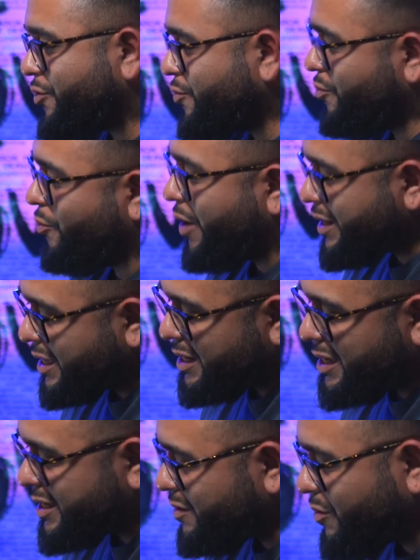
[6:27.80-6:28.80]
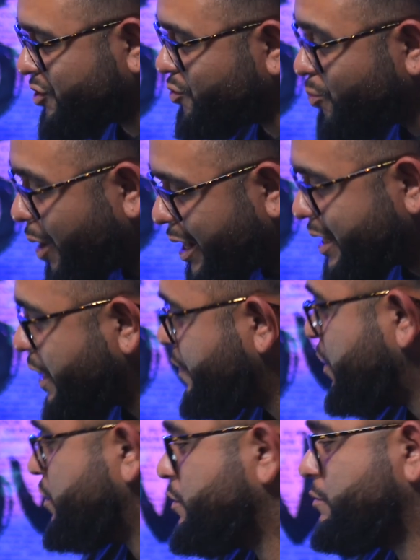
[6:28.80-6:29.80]
you what it is, what you want,
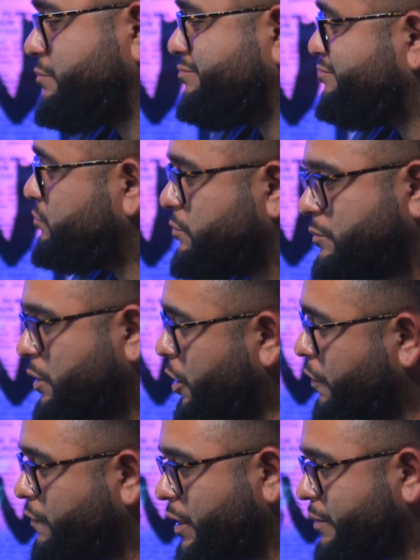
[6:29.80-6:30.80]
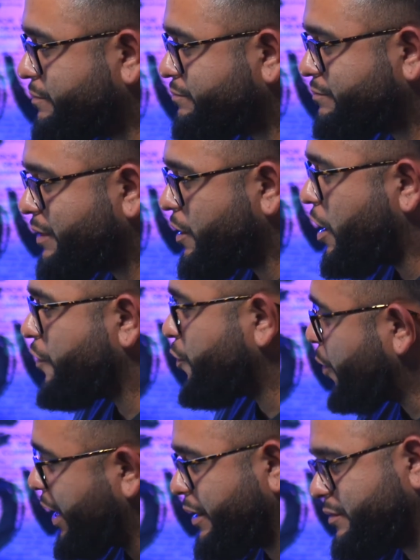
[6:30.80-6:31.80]
and then they're on their
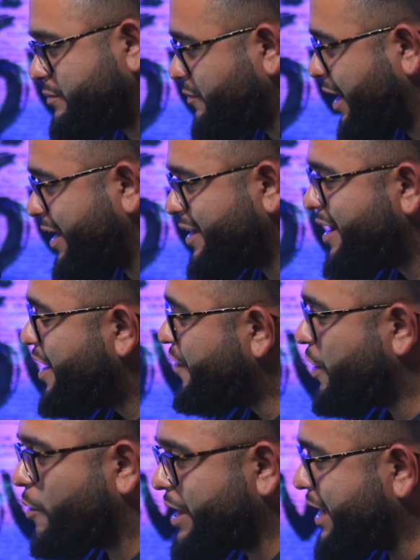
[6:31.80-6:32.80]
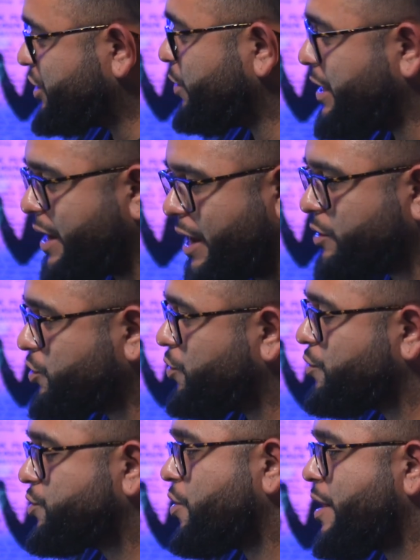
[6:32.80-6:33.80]
way, right? They want to get you in and out.
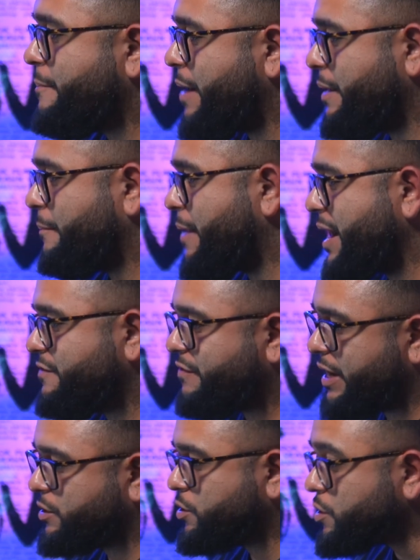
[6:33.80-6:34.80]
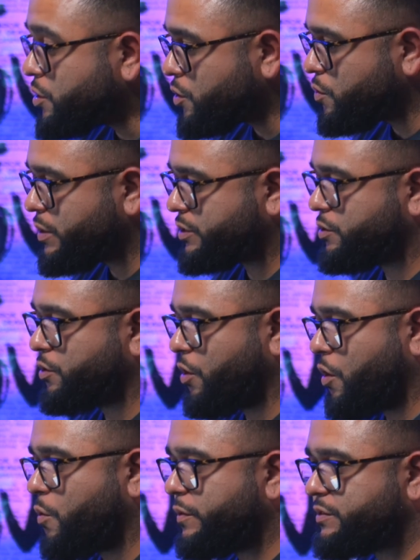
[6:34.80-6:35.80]
So my advice to you is to
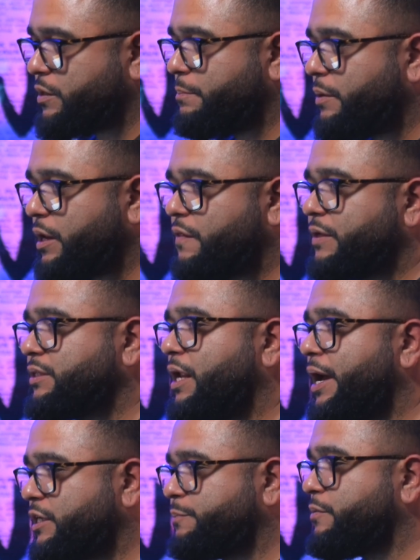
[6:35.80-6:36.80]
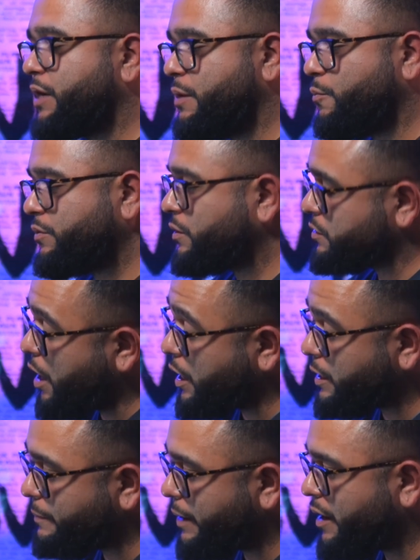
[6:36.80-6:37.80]
go with somebody that's an expert in what they're
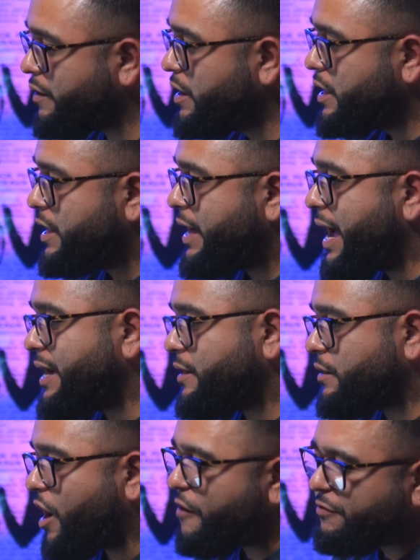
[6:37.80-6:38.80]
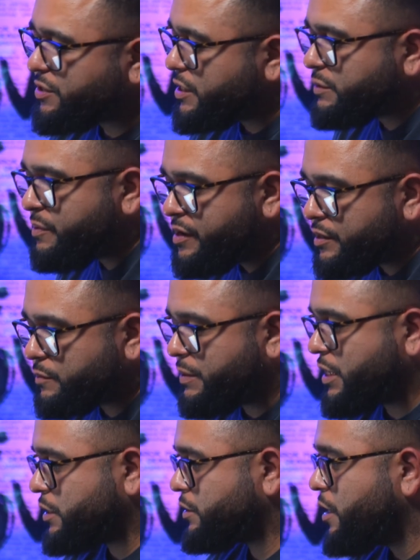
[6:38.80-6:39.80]
talking about and offers an experience
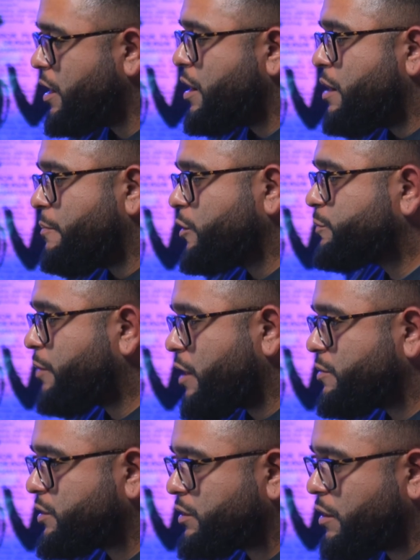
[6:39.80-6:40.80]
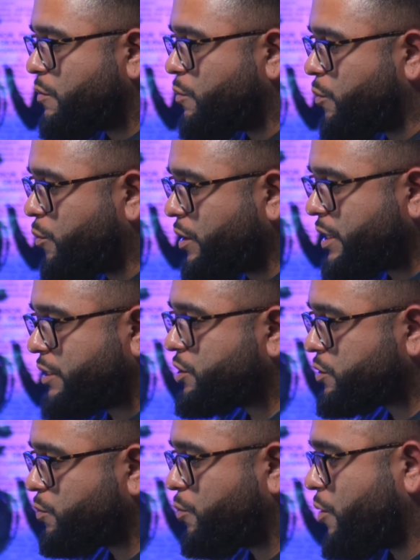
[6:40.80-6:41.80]
because most barbers really
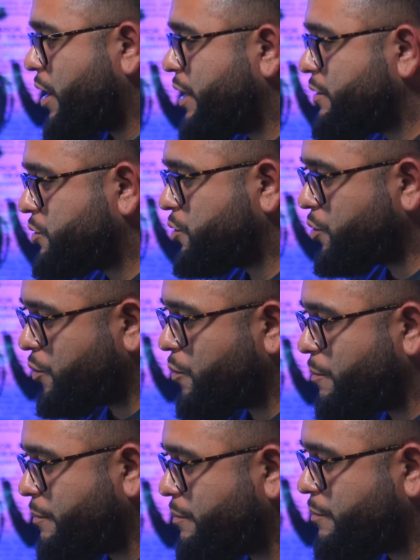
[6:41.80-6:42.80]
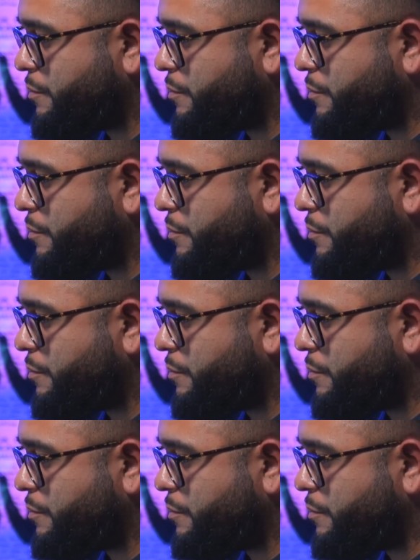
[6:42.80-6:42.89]
just want to